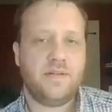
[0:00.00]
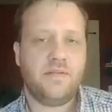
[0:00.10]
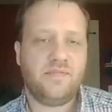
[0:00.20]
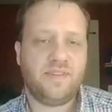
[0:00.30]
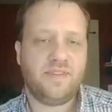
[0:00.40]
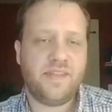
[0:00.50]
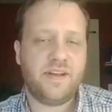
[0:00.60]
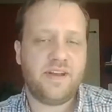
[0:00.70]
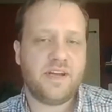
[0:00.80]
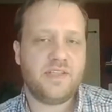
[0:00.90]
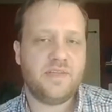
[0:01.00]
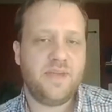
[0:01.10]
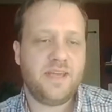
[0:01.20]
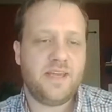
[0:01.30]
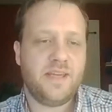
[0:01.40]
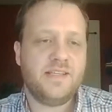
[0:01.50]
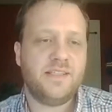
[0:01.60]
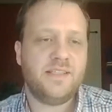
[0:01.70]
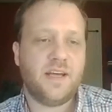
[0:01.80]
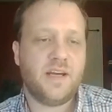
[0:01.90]
something that occurred to me
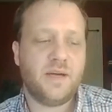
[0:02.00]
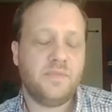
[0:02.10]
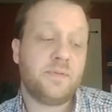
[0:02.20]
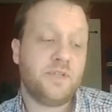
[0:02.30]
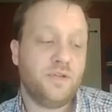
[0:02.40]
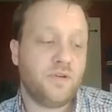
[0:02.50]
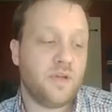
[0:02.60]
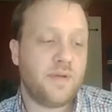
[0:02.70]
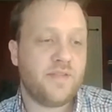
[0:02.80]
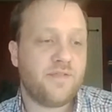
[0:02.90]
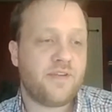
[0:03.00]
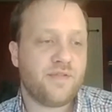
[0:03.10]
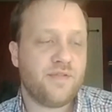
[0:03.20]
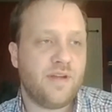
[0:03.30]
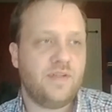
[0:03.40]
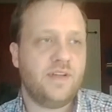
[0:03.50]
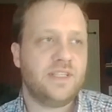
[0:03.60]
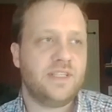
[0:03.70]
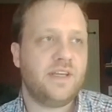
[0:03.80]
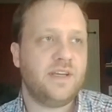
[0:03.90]
is, especially talking about the federal level,
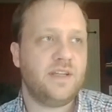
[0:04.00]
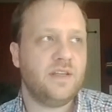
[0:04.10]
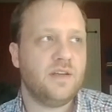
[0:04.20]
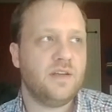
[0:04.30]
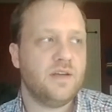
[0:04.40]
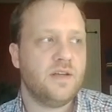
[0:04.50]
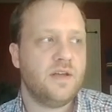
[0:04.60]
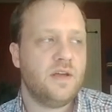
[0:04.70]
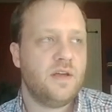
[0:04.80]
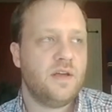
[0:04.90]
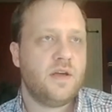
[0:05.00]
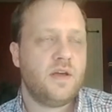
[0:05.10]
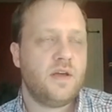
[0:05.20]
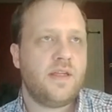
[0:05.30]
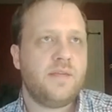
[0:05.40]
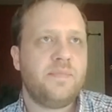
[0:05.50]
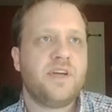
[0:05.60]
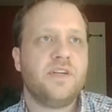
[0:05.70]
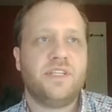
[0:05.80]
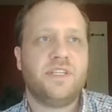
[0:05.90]
is I think
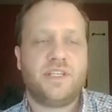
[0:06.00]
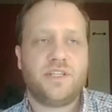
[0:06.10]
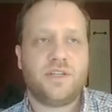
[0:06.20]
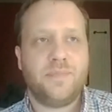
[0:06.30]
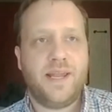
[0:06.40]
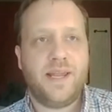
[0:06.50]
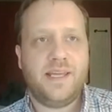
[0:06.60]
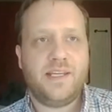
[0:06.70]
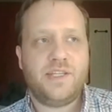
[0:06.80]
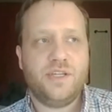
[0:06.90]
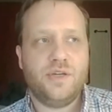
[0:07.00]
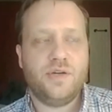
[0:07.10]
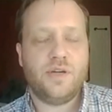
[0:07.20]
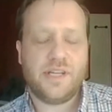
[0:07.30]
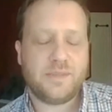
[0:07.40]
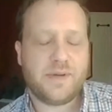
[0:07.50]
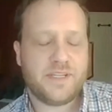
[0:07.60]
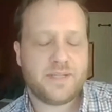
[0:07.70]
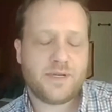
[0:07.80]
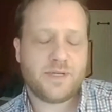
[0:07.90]
because it's such a compelling issue, and I expect
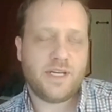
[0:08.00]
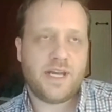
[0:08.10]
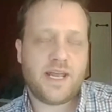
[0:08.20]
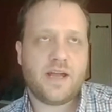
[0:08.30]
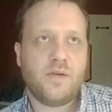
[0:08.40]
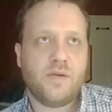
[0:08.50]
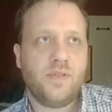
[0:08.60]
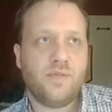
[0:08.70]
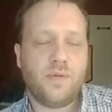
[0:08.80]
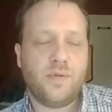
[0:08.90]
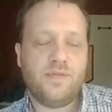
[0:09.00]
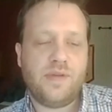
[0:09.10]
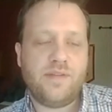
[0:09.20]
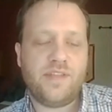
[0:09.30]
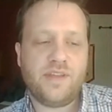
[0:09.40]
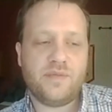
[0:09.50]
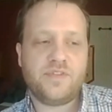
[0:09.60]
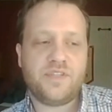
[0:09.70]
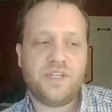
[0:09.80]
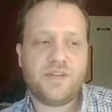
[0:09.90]
especially now with everything that we've
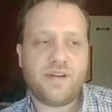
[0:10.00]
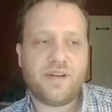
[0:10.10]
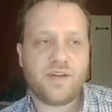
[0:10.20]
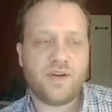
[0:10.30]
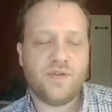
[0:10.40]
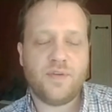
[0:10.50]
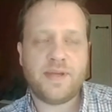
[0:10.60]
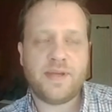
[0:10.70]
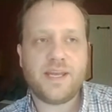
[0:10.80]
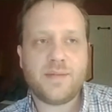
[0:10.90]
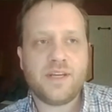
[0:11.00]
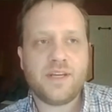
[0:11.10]
seen around the COVID pandemic,